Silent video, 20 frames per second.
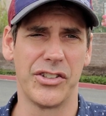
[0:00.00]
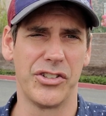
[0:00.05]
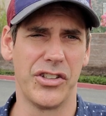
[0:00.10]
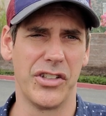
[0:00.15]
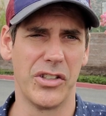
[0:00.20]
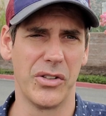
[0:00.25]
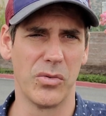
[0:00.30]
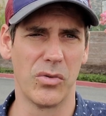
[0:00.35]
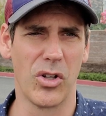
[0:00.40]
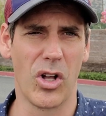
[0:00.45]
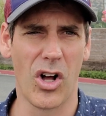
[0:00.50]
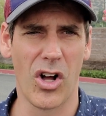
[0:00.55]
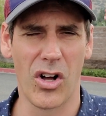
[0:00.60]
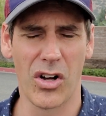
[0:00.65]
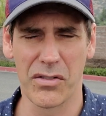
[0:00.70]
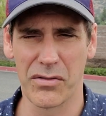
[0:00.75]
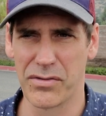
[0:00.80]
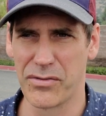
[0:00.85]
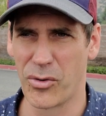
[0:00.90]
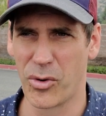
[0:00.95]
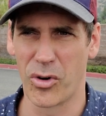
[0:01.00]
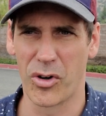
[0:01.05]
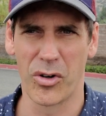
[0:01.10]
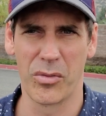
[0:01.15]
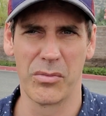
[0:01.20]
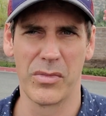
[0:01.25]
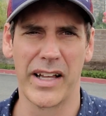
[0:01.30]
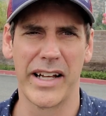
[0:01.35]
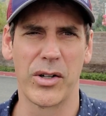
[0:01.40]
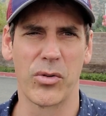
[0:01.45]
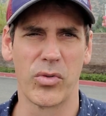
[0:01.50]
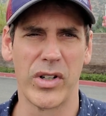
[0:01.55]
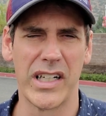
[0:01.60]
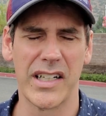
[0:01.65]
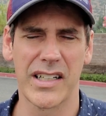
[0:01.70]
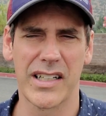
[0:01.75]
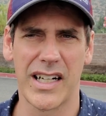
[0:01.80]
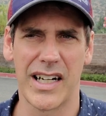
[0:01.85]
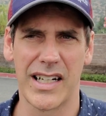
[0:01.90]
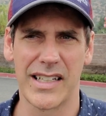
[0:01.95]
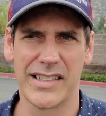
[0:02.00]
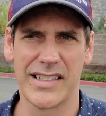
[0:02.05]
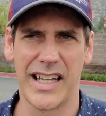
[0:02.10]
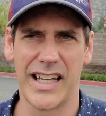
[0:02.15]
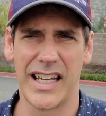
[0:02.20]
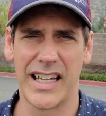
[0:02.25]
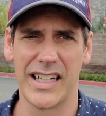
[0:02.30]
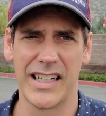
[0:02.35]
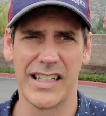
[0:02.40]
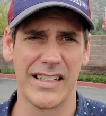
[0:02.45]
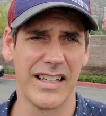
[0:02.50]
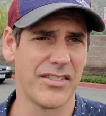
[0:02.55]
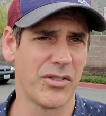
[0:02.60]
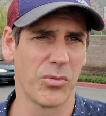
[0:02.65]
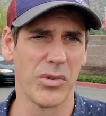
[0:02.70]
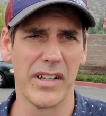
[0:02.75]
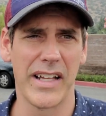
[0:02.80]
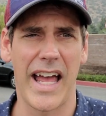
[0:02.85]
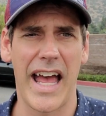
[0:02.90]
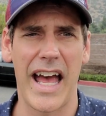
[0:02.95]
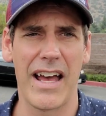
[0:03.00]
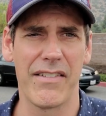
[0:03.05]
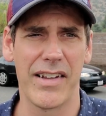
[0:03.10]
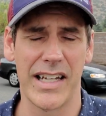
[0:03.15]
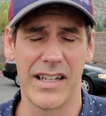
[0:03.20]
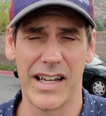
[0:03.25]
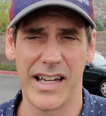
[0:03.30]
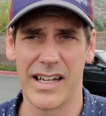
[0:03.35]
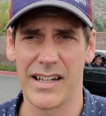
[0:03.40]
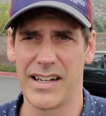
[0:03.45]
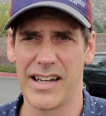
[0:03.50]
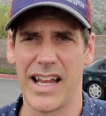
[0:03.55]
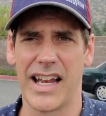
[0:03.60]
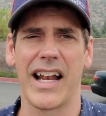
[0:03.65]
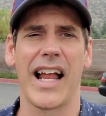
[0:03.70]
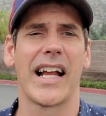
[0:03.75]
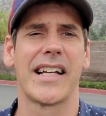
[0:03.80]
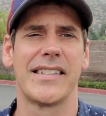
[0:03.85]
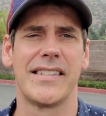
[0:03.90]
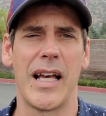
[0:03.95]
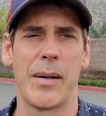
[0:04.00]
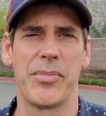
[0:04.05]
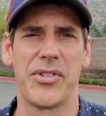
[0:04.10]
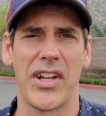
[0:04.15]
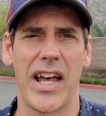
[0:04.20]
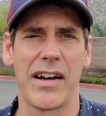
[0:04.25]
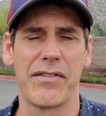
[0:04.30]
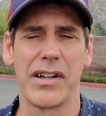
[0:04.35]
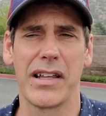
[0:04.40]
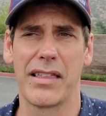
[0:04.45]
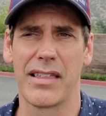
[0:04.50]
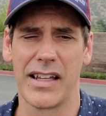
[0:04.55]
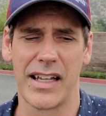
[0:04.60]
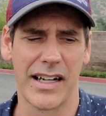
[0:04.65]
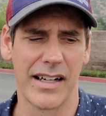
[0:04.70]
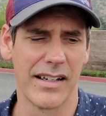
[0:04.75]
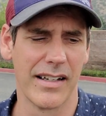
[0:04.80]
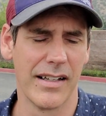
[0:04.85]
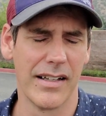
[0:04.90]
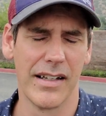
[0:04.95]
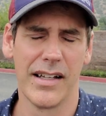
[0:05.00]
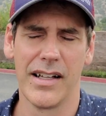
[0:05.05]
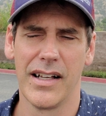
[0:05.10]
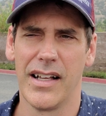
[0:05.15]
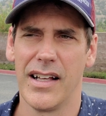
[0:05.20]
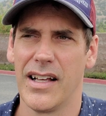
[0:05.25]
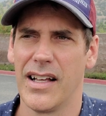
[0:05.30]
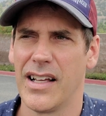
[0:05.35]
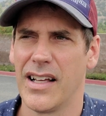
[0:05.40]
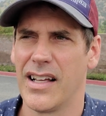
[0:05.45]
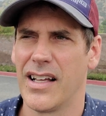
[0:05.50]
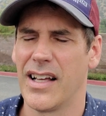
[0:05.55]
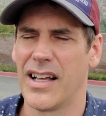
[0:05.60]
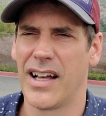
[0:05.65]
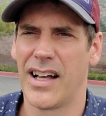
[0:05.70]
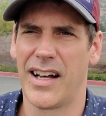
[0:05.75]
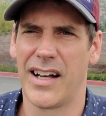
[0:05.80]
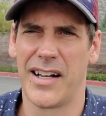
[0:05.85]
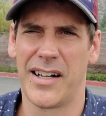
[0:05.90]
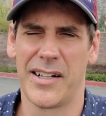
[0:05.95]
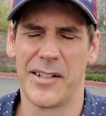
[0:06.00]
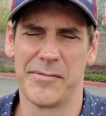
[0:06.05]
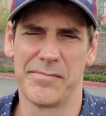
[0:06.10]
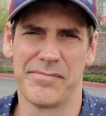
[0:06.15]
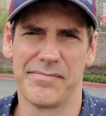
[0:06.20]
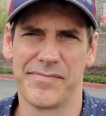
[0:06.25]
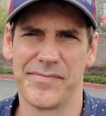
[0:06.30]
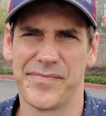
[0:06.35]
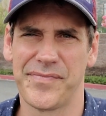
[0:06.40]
you to do long form like written content. It doesn't really have it accepts everything. I'm